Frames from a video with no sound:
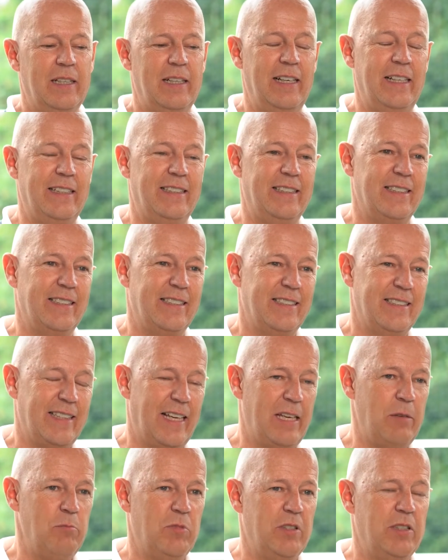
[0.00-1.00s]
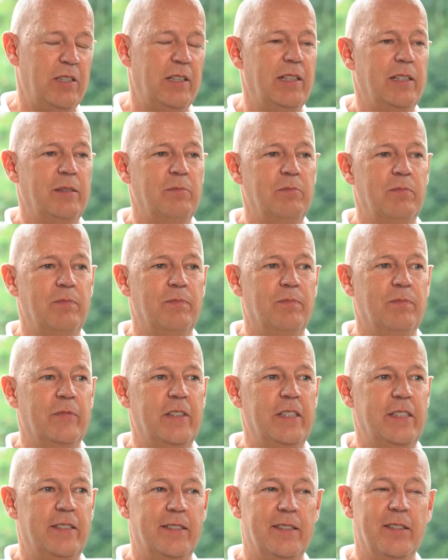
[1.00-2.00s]
At the same time,
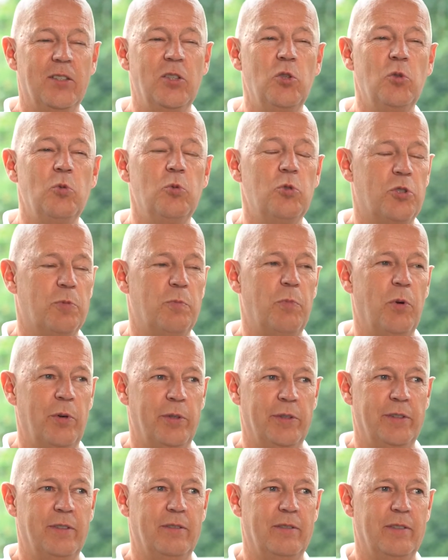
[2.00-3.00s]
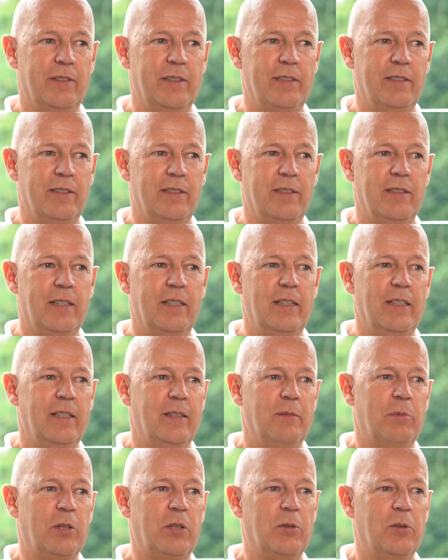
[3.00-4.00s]
it's a huge burden, right?
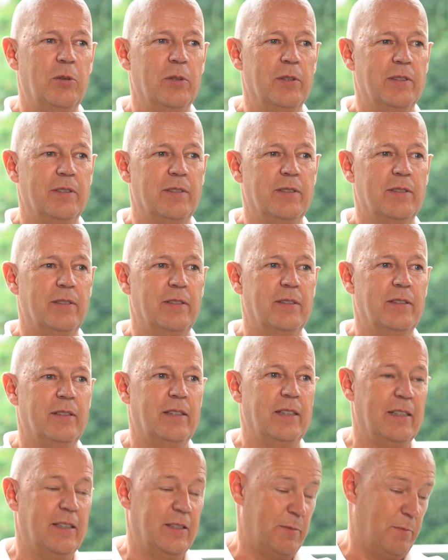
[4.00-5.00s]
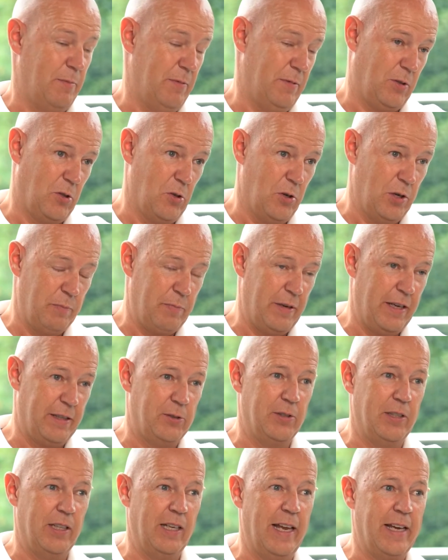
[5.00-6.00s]
Because going back
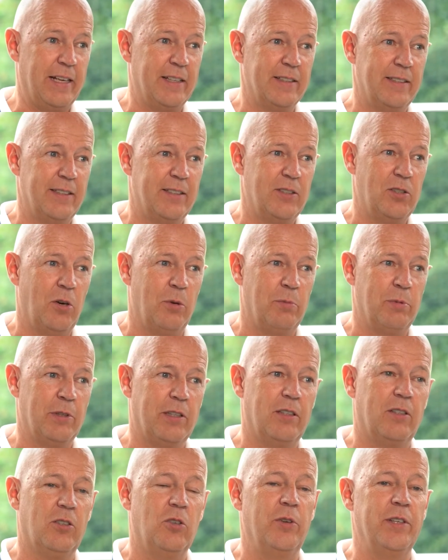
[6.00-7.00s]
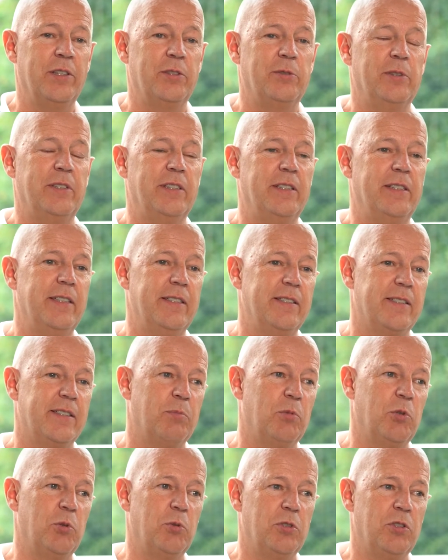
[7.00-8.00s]
to the legacy topic, going to the
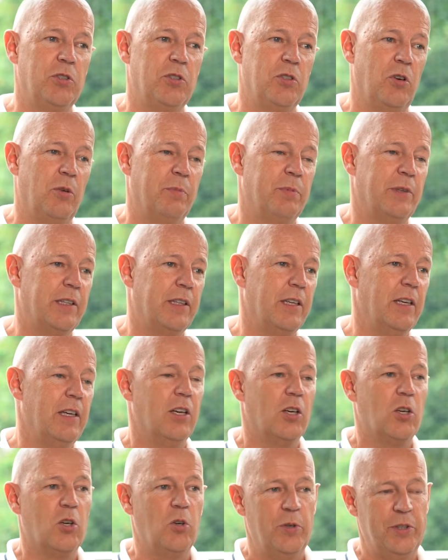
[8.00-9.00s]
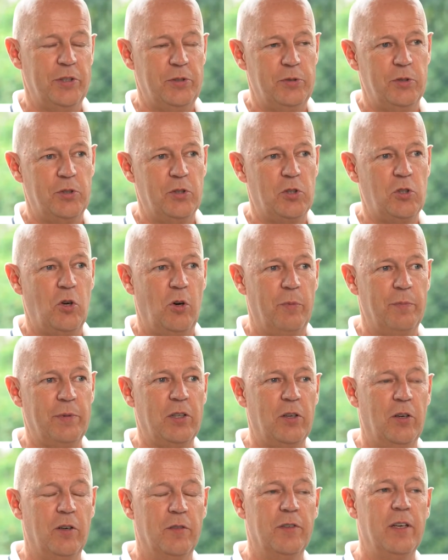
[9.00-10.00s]
distributed topic, going to the
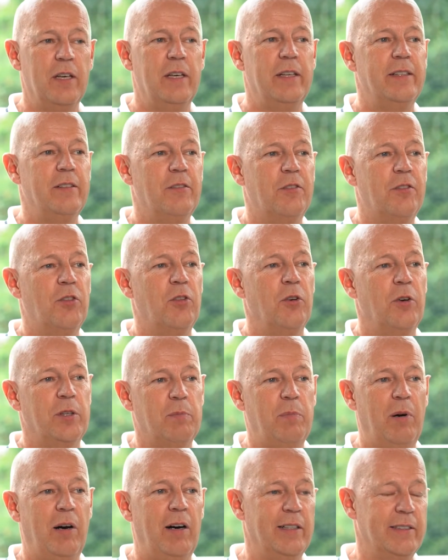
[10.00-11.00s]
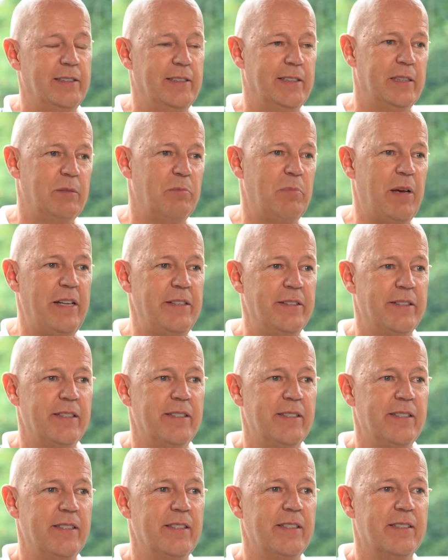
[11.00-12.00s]
topic of third-party
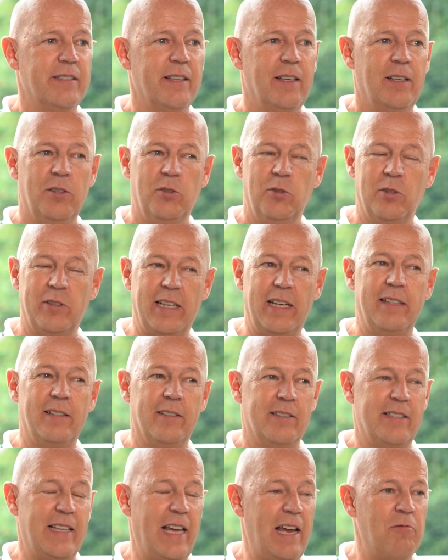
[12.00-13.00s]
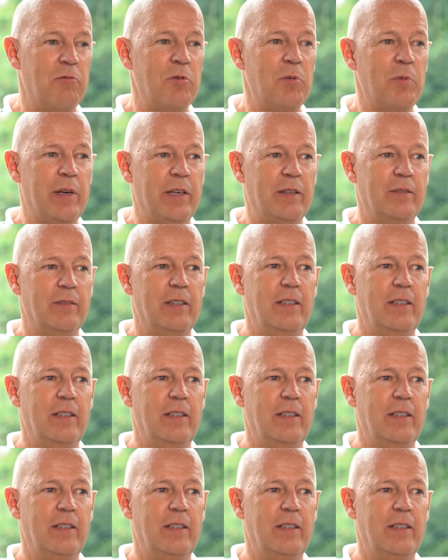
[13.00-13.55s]
dependencies, your data is everywhere.